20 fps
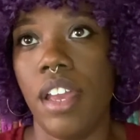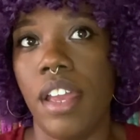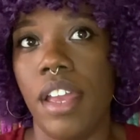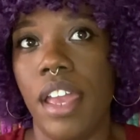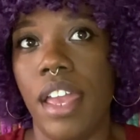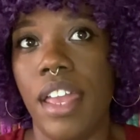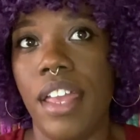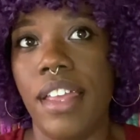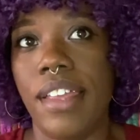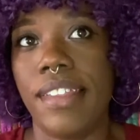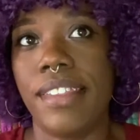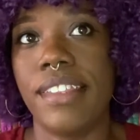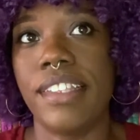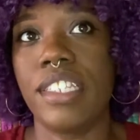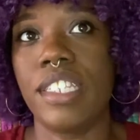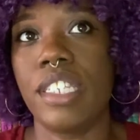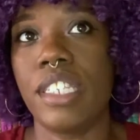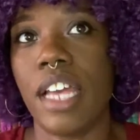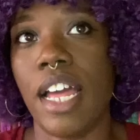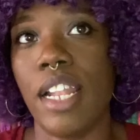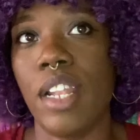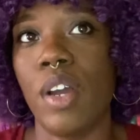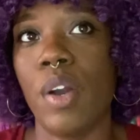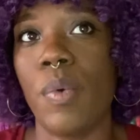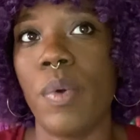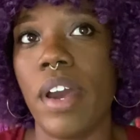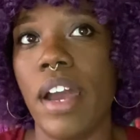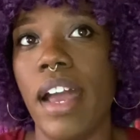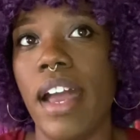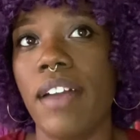And this is, I know,
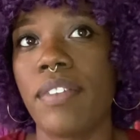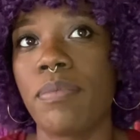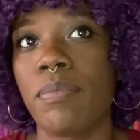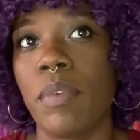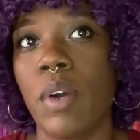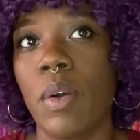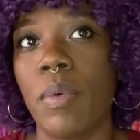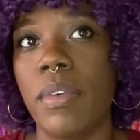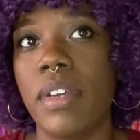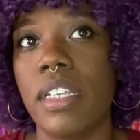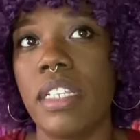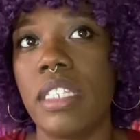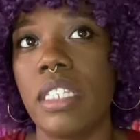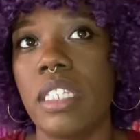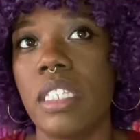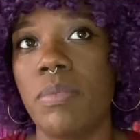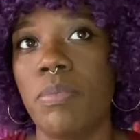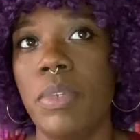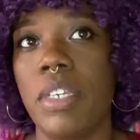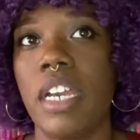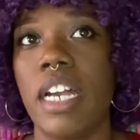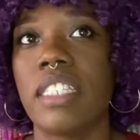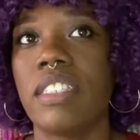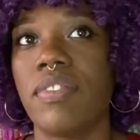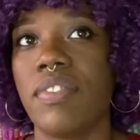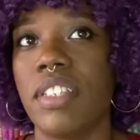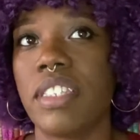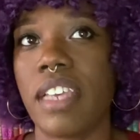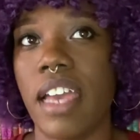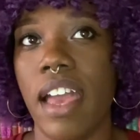where I have moments, because of
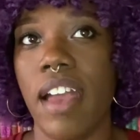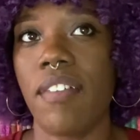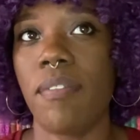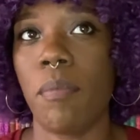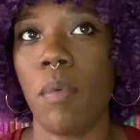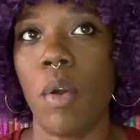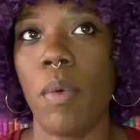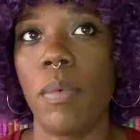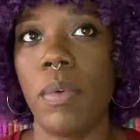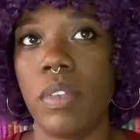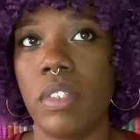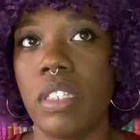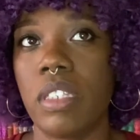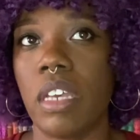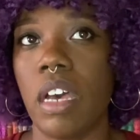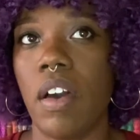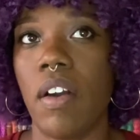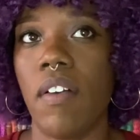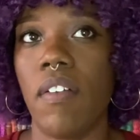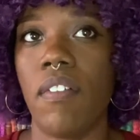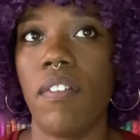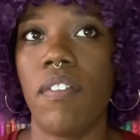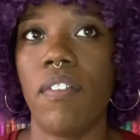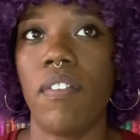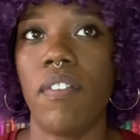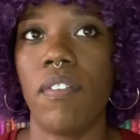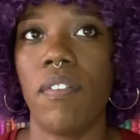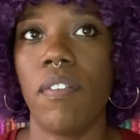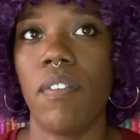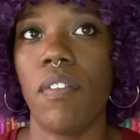this, I have moments of
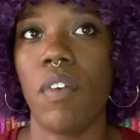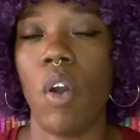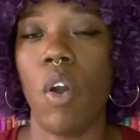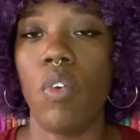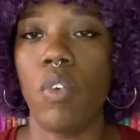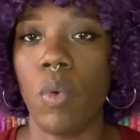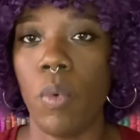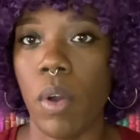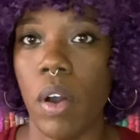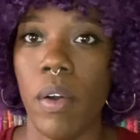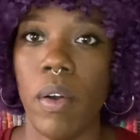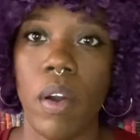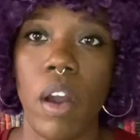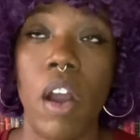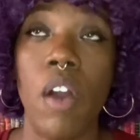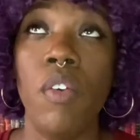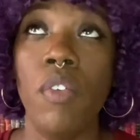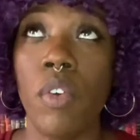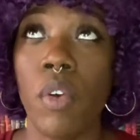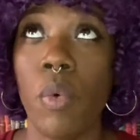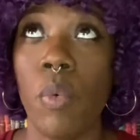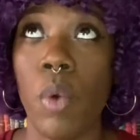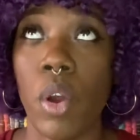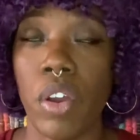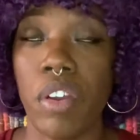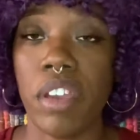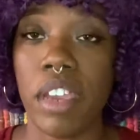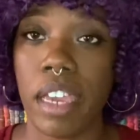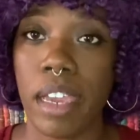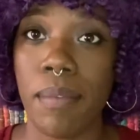
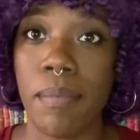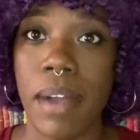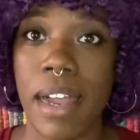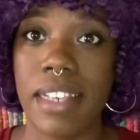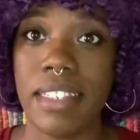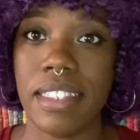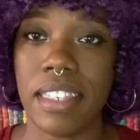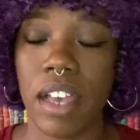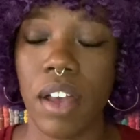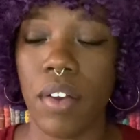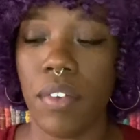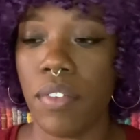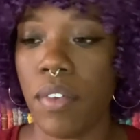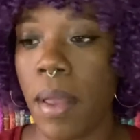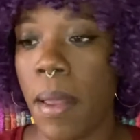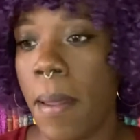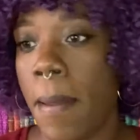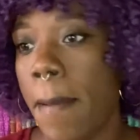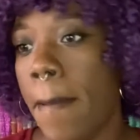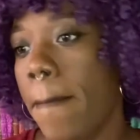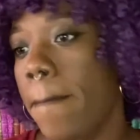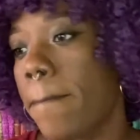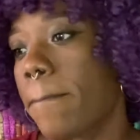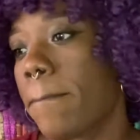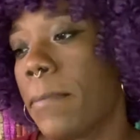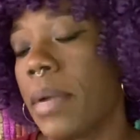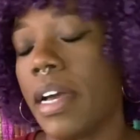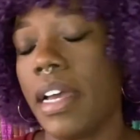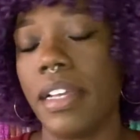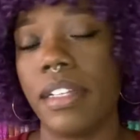overworking myself.
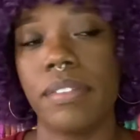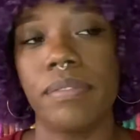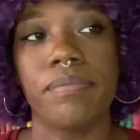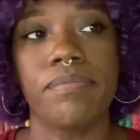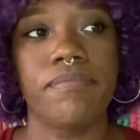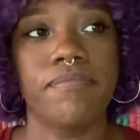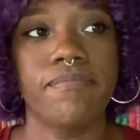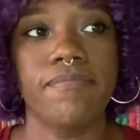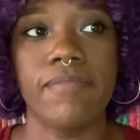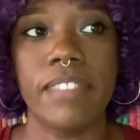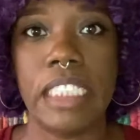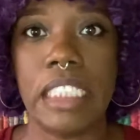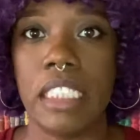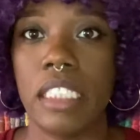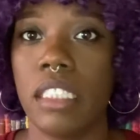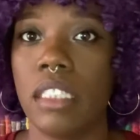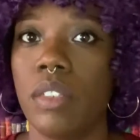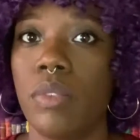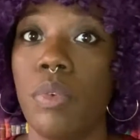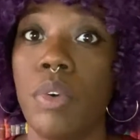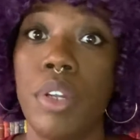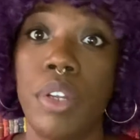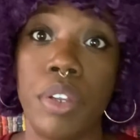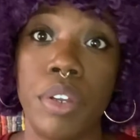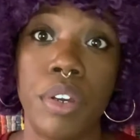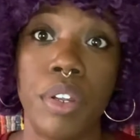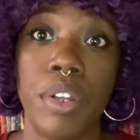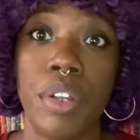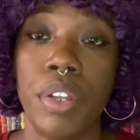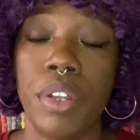But what are you
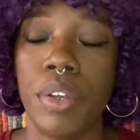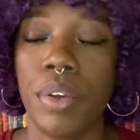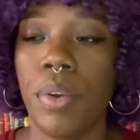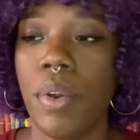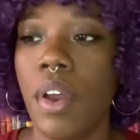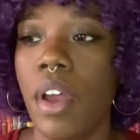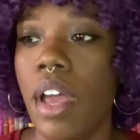gonna do?